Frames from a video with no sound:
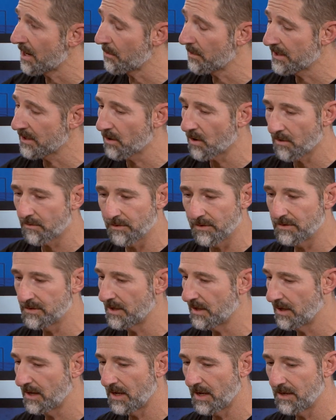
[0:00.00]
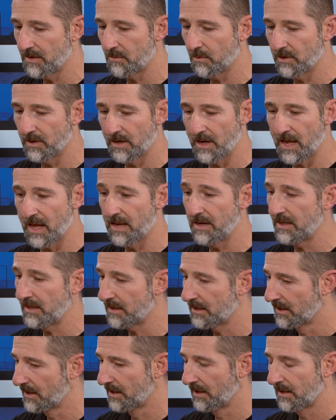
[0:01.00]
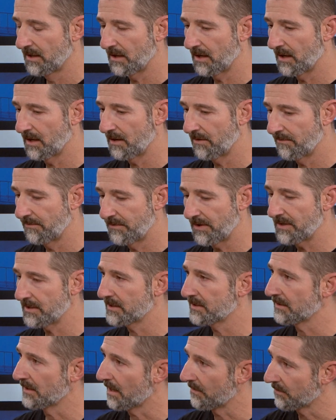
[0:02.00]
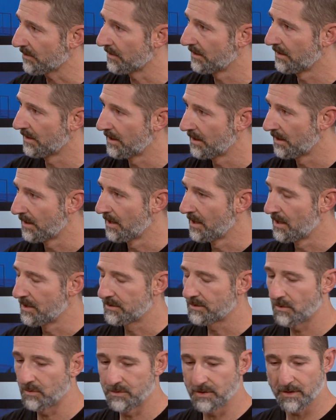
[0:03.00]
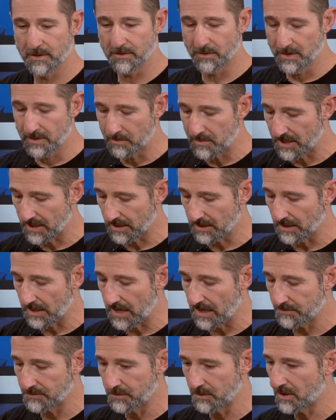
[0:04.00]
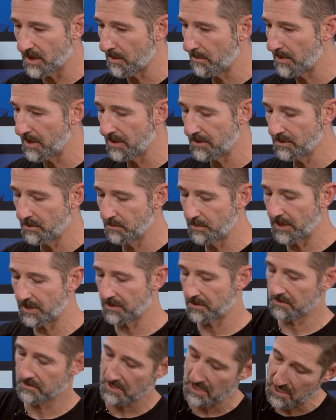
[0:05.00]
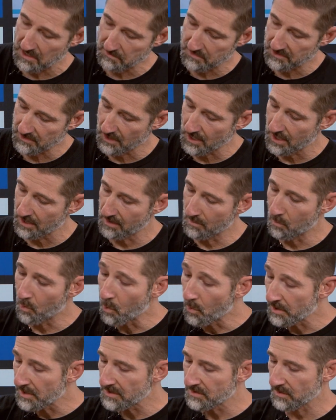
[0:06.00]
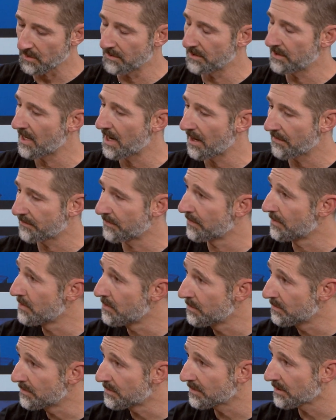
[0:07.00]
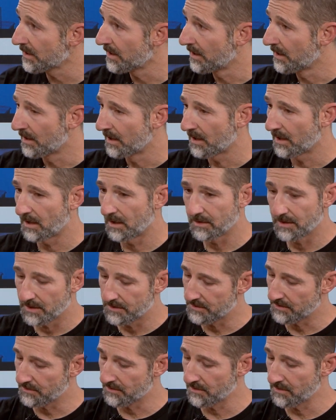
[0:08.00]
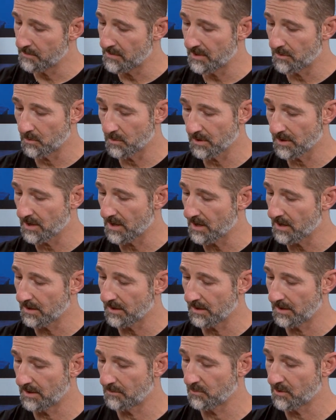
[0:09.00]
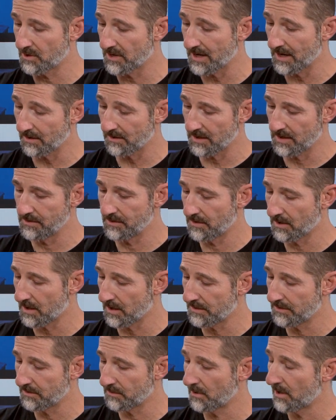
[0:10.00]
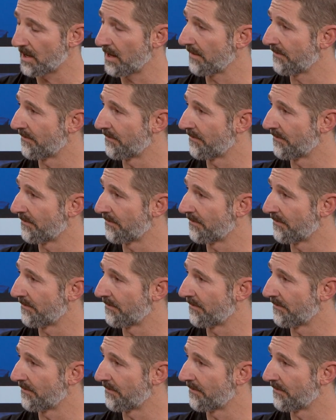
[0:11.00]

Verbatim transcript: now we can offer it to anyone at any um, fitness level. Okay. So it's a 30 minute class. You come in, you pick your time slot in the mornings or the afternoons, okay. uh, get your 30 minute on workout and you're on your way.